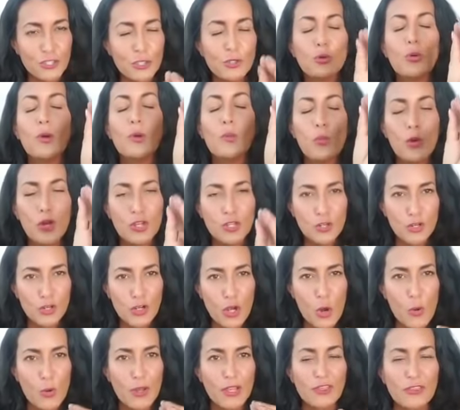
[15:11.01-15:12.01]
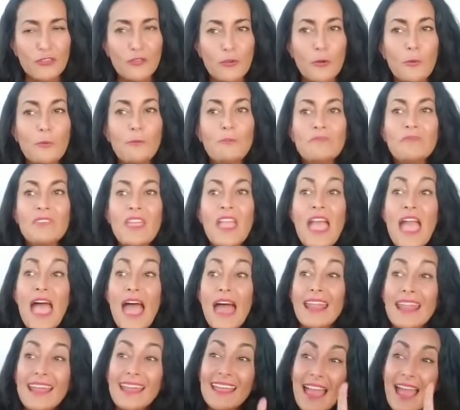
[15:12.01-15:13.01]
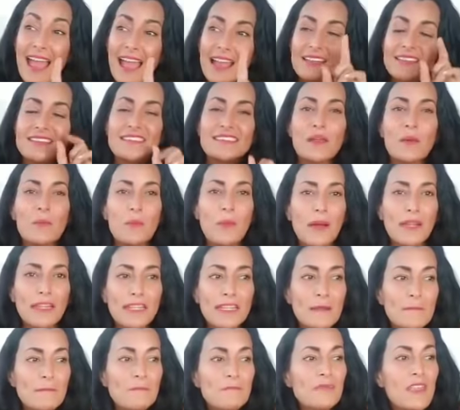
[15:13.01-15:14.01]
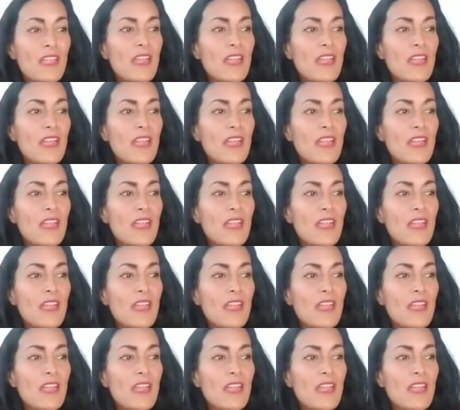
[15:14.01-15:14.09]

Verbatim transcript: you and what you're going through and I had somebody